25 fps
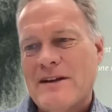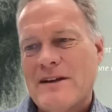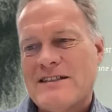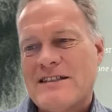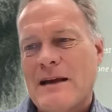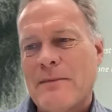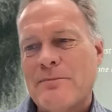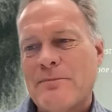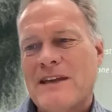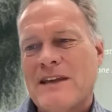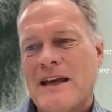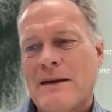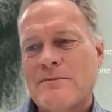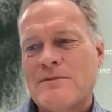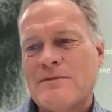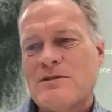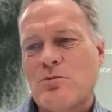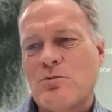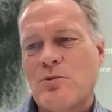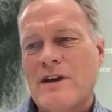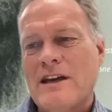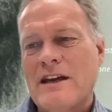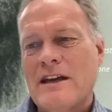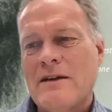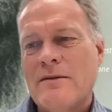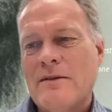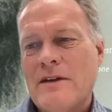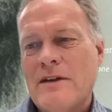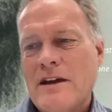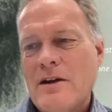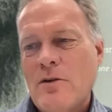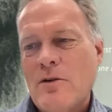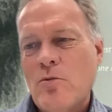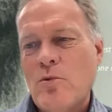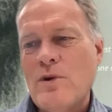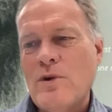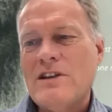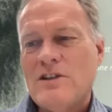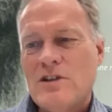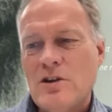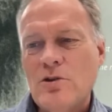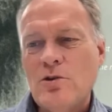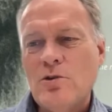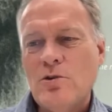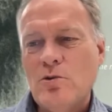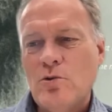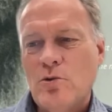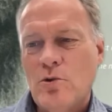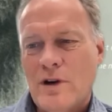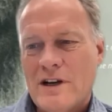sometimes we
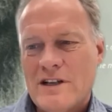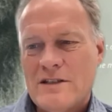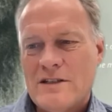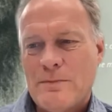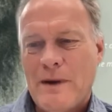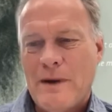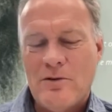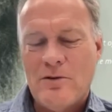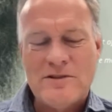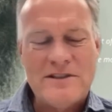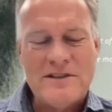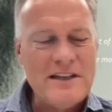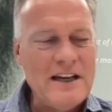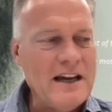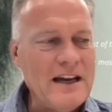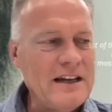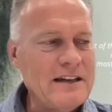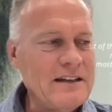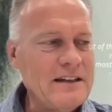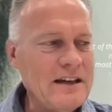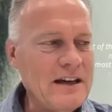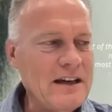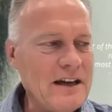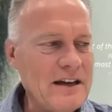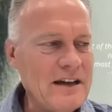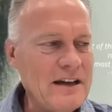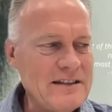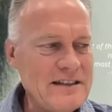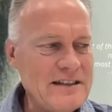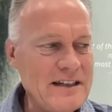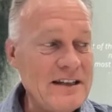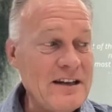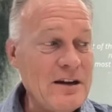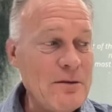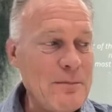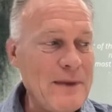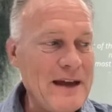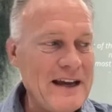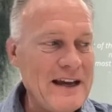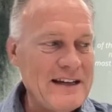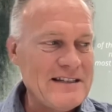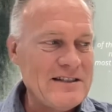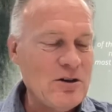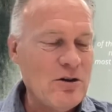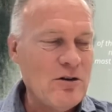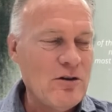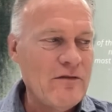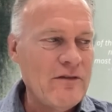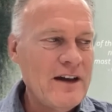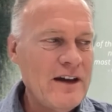do, as Paul said, it's in the mix
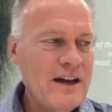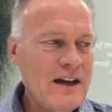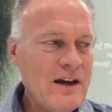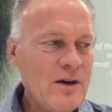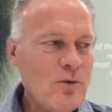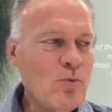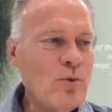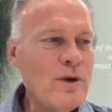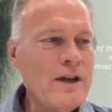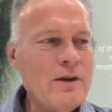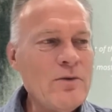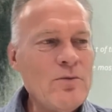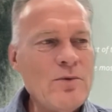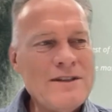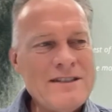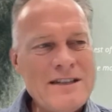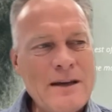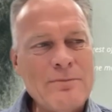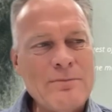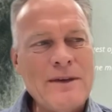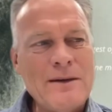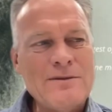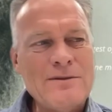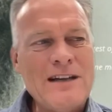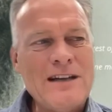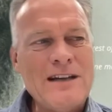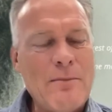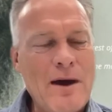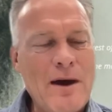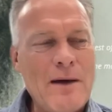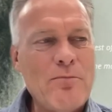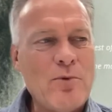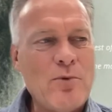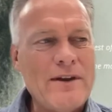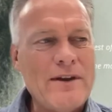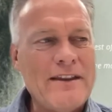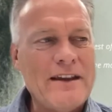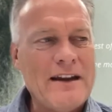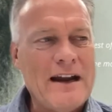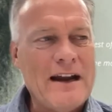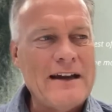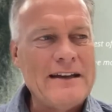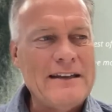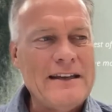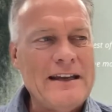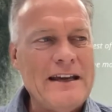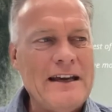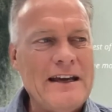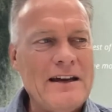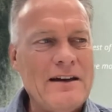of we sometimes come up with an
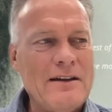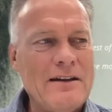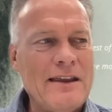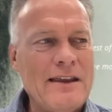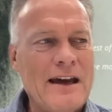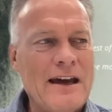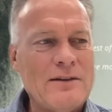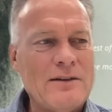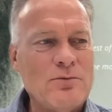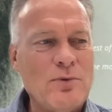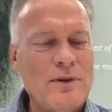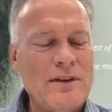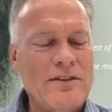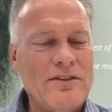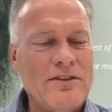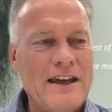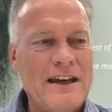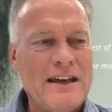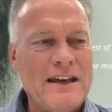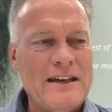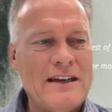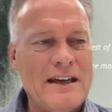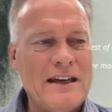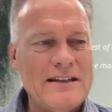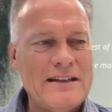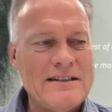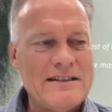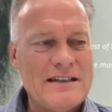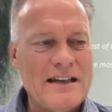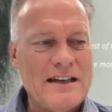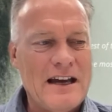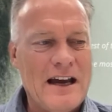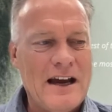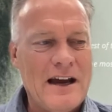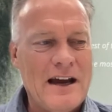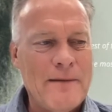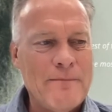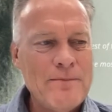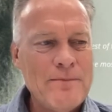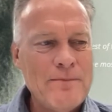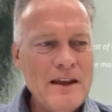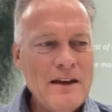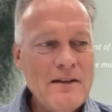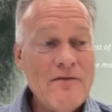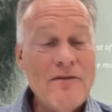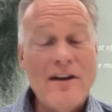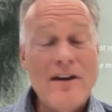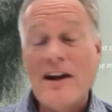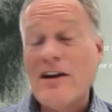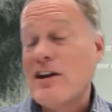idea that we think is
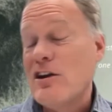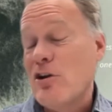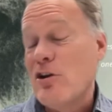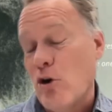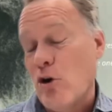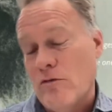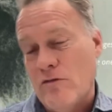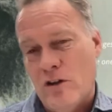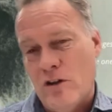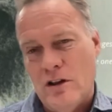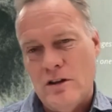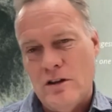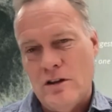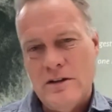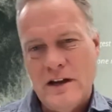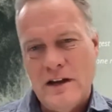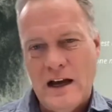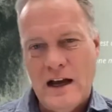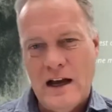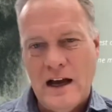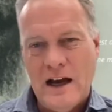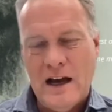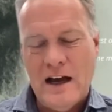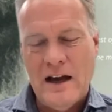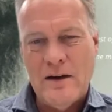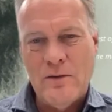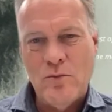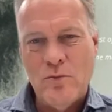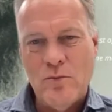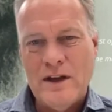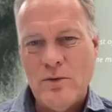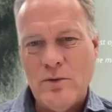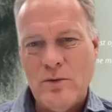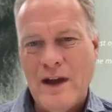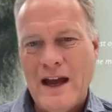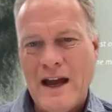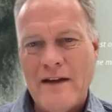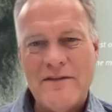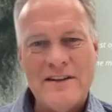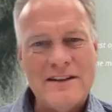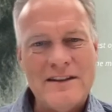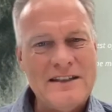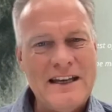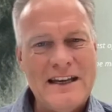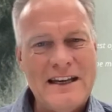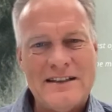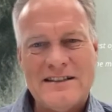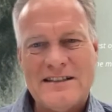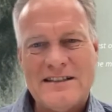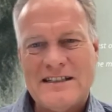very novel. We haven't
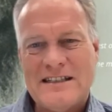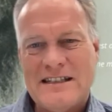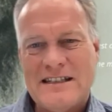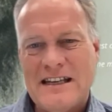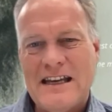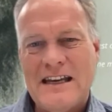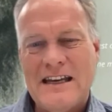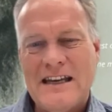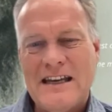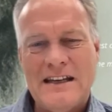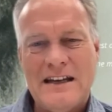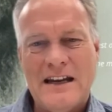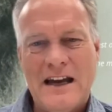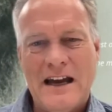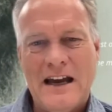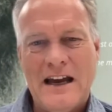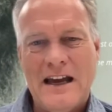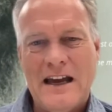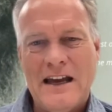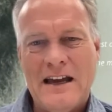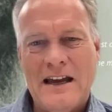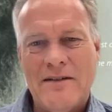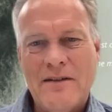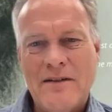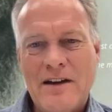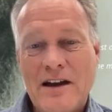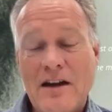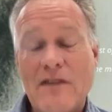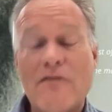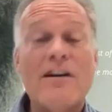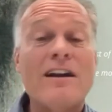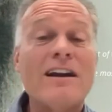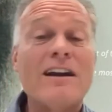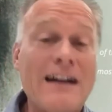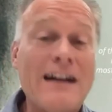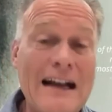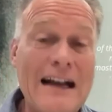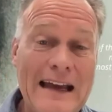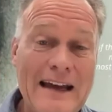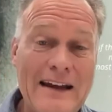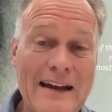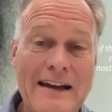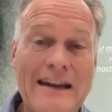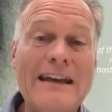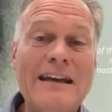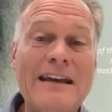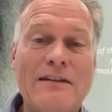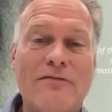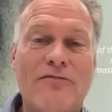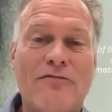yet seen a very clear
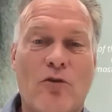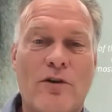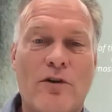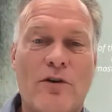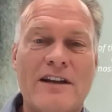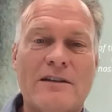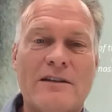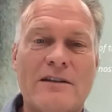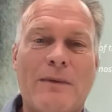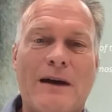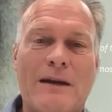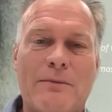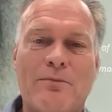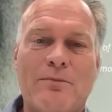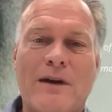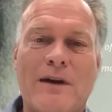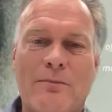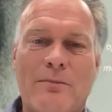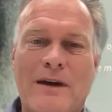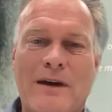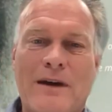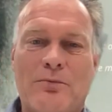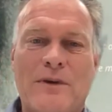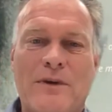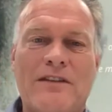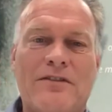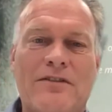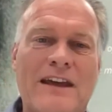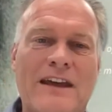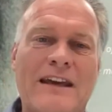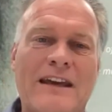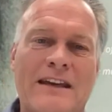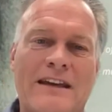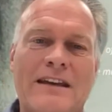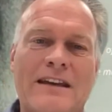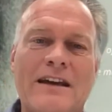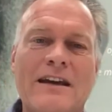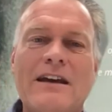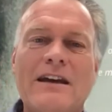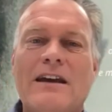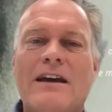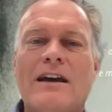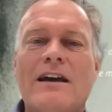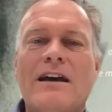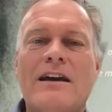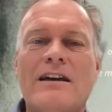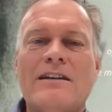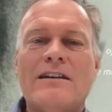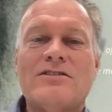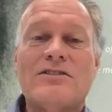need for it, but we think
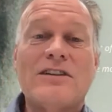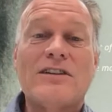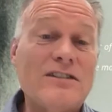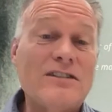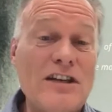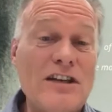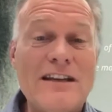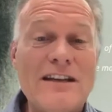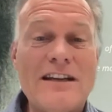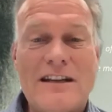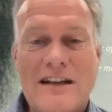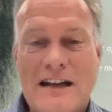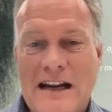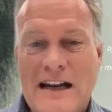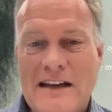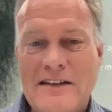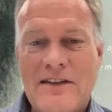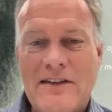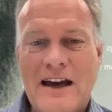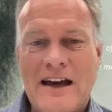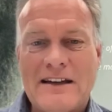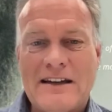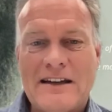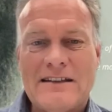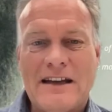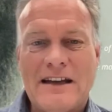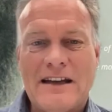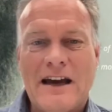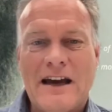strategically that